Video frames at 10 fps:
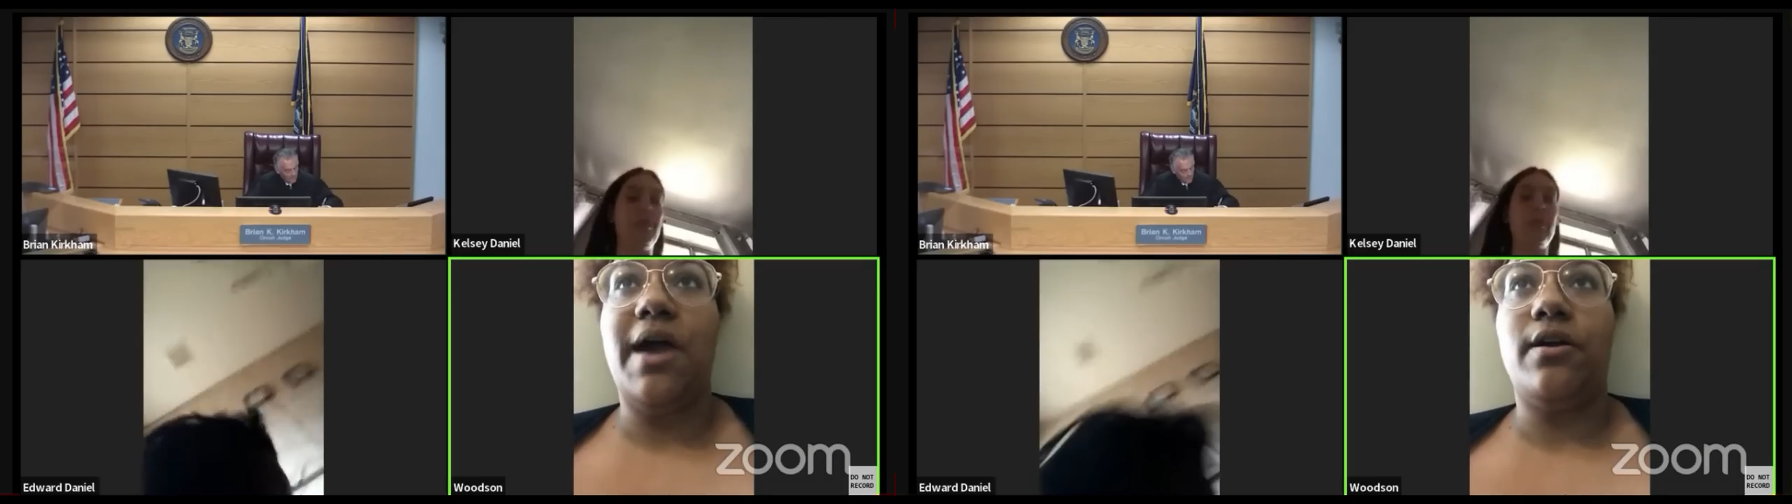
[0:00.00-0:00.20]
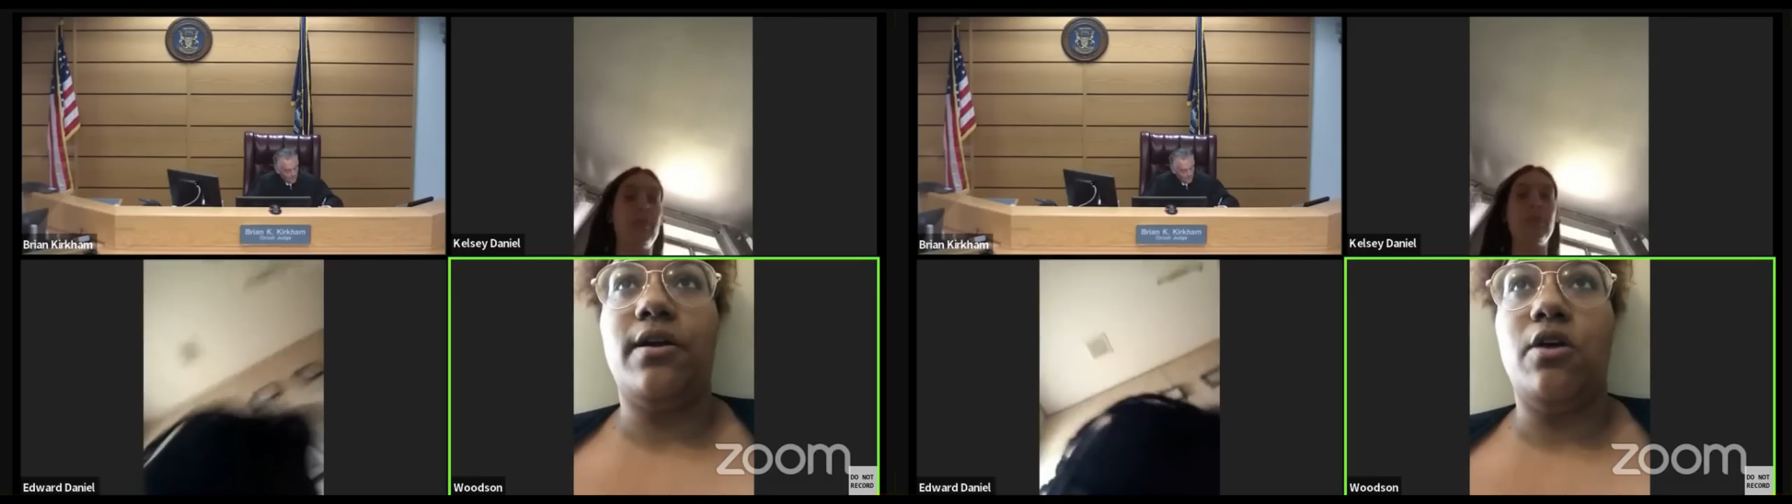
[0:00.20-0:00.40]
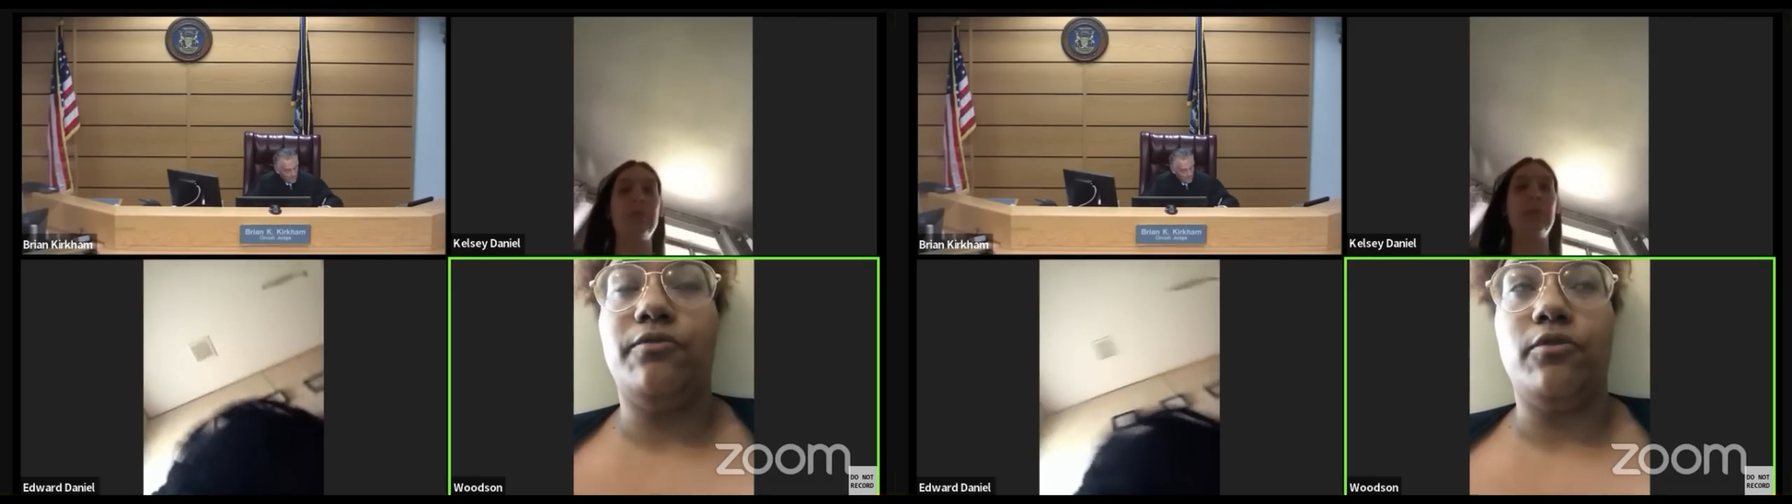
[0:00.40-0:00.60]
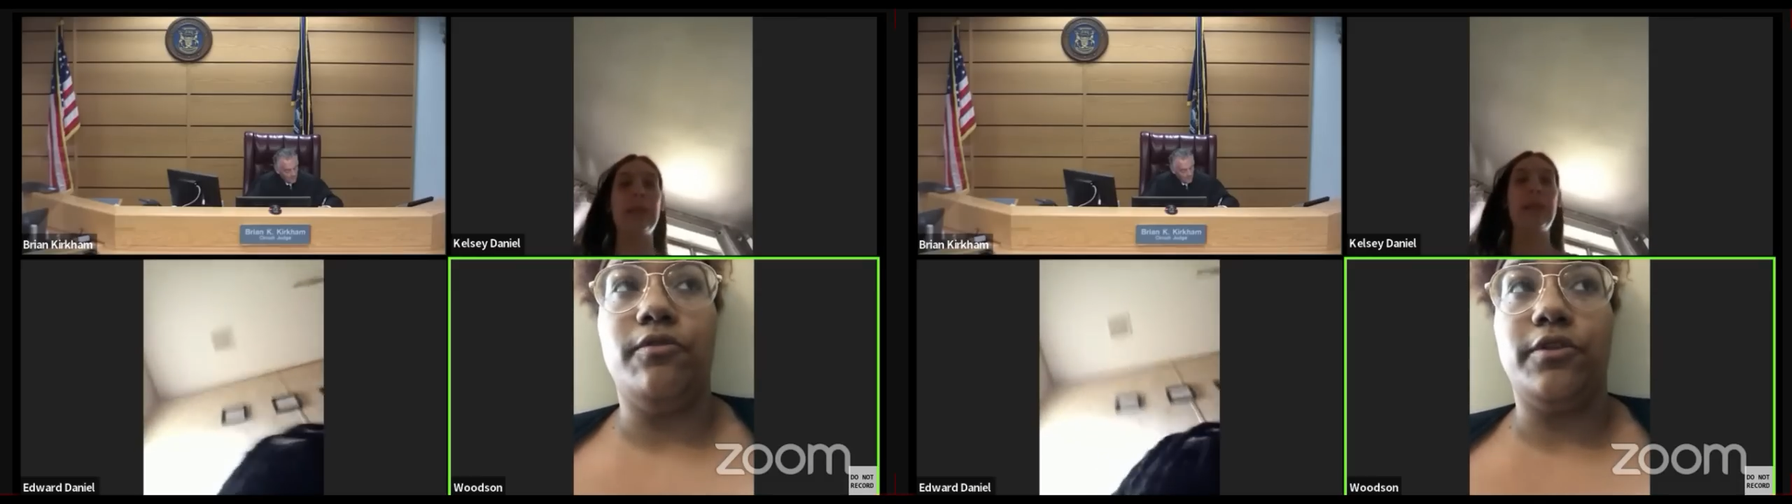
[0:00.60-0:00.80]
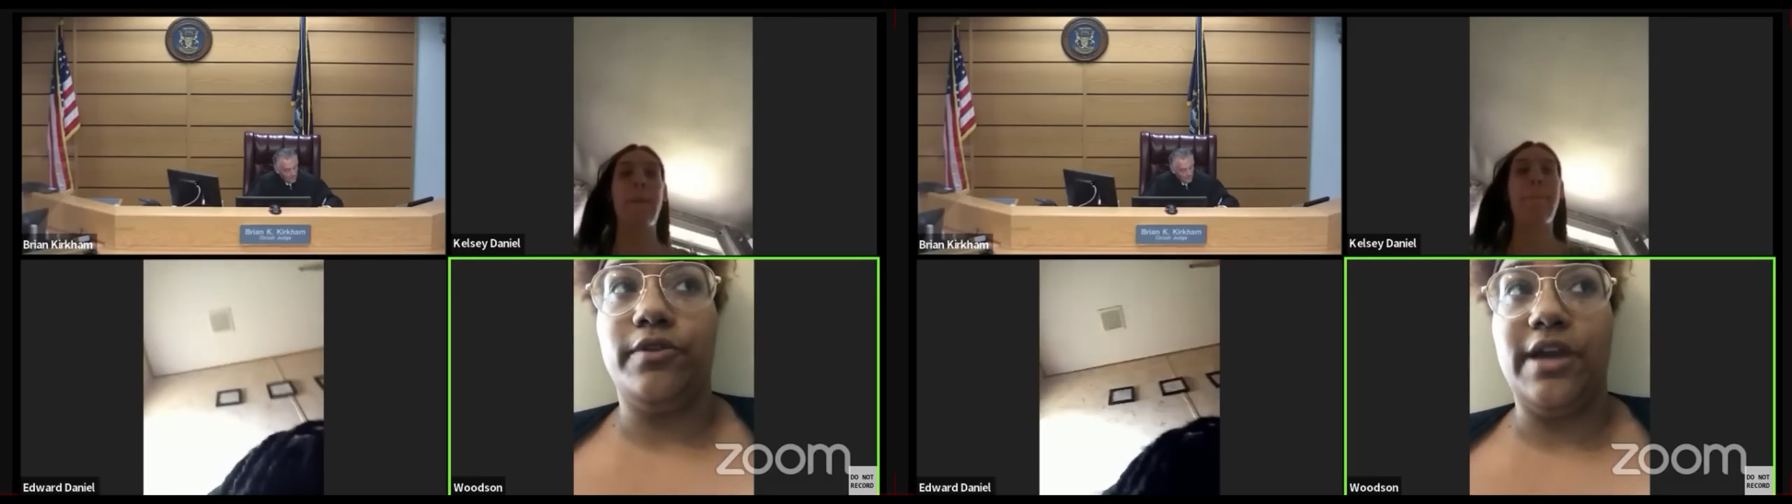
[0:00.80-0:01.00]
background for
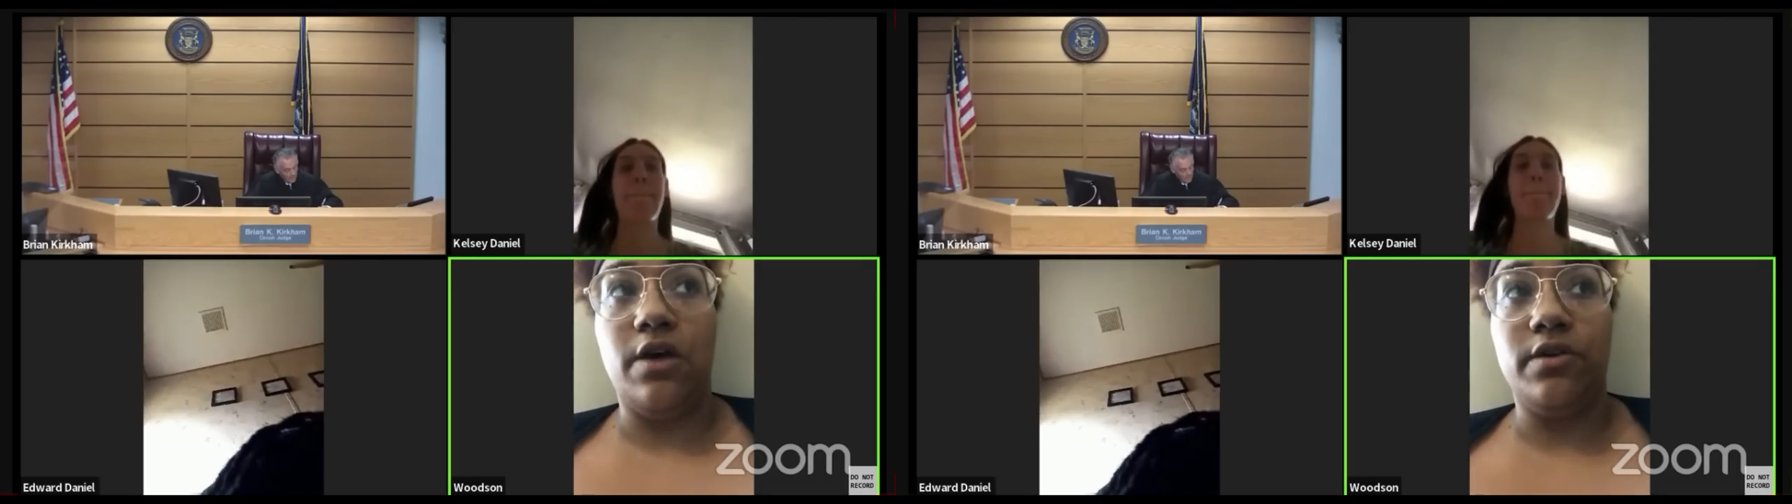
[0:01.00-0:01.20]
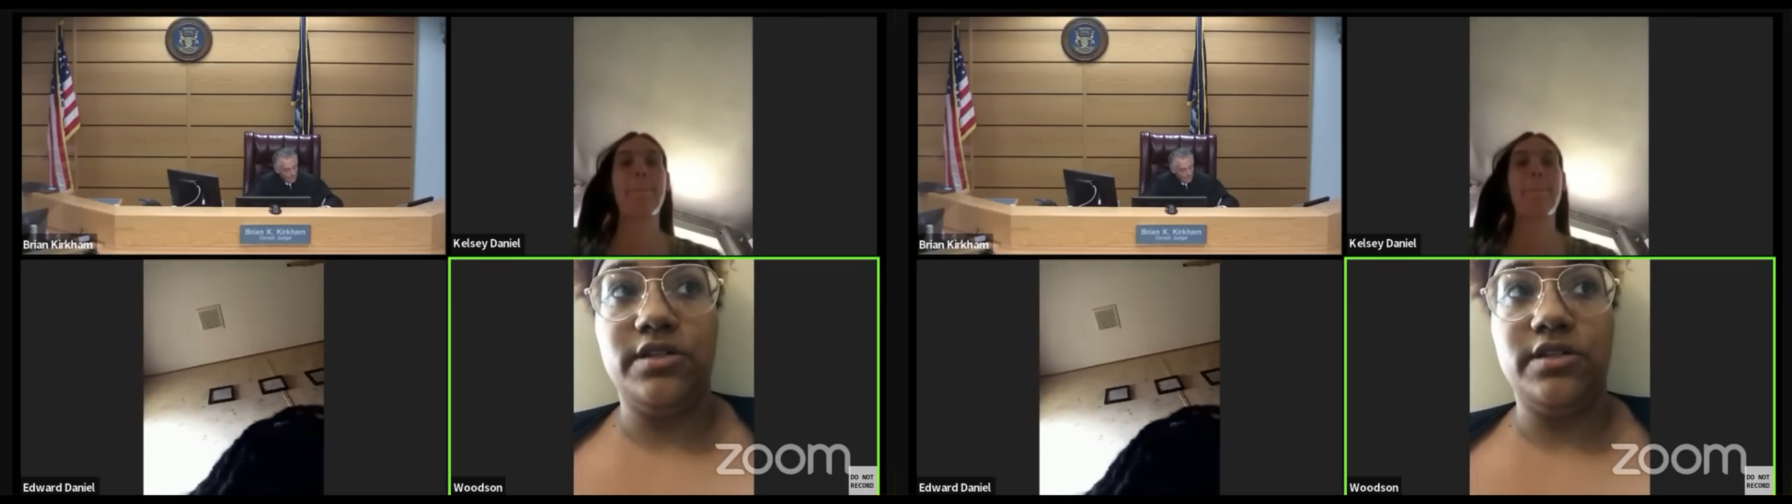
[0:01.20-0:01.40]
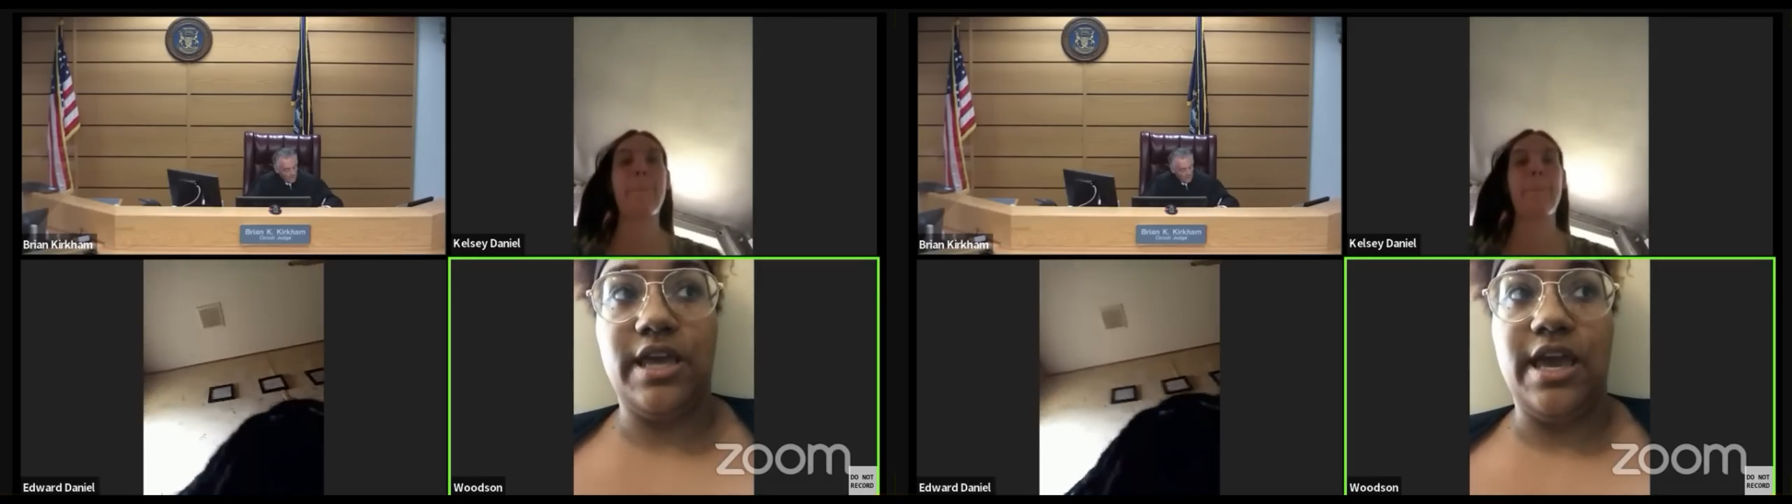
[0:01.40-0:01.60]
over 3 hours,